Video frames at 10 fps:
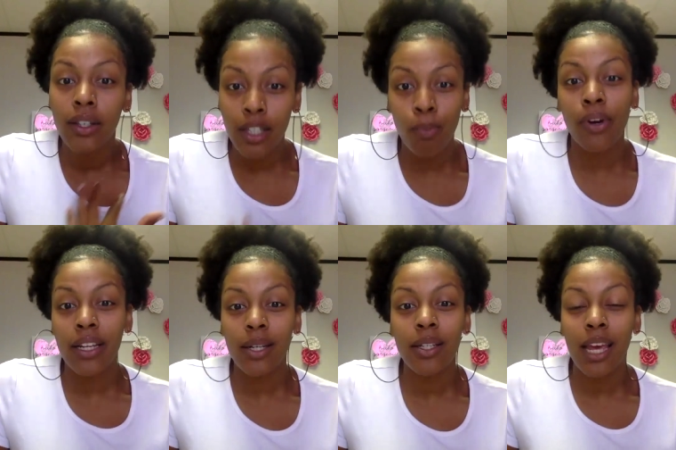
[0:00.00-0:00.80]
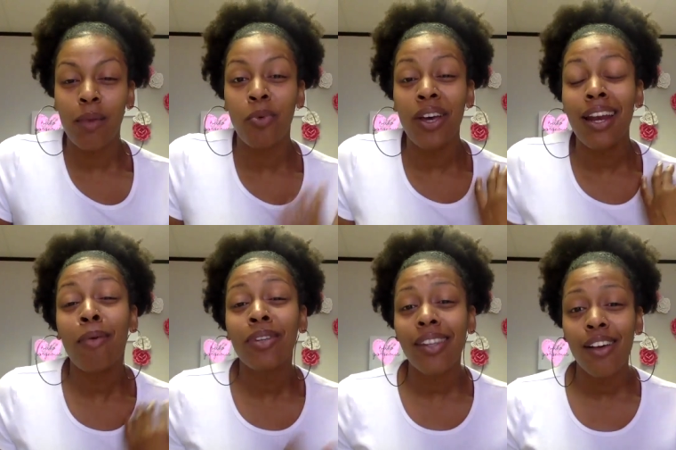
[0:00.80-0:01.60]
to bring to the table, and I
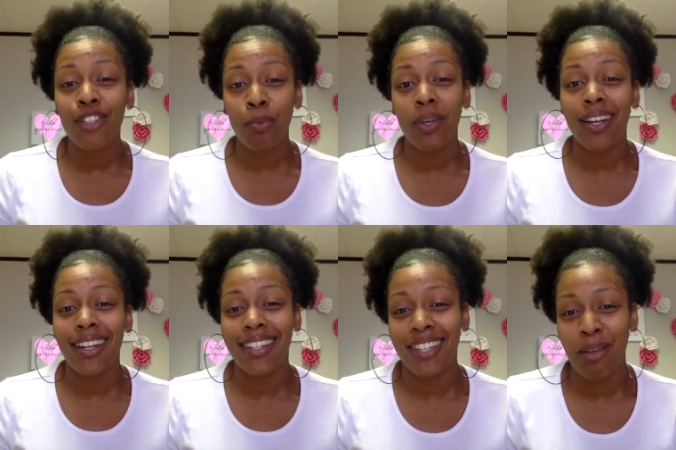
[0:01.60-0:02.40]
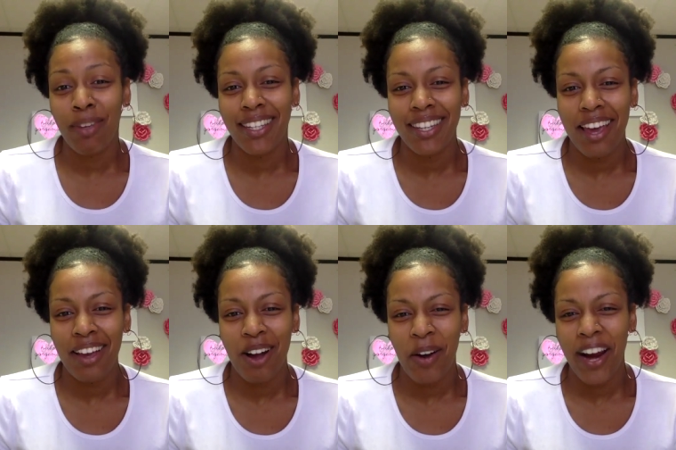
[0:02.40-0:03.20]
would love to put it into TBT Gang,
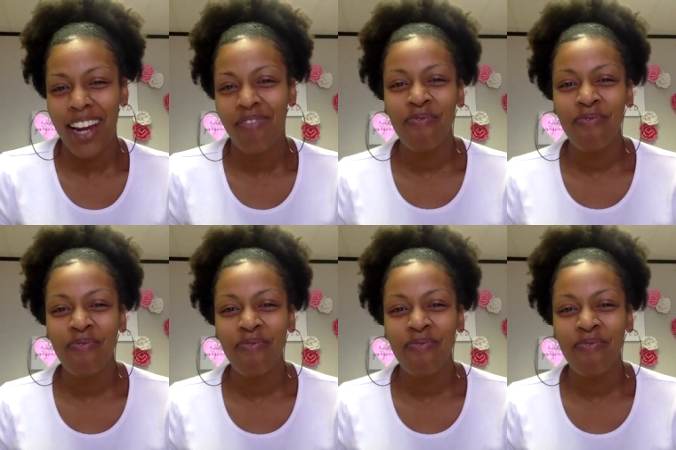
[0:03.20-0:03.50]
all right?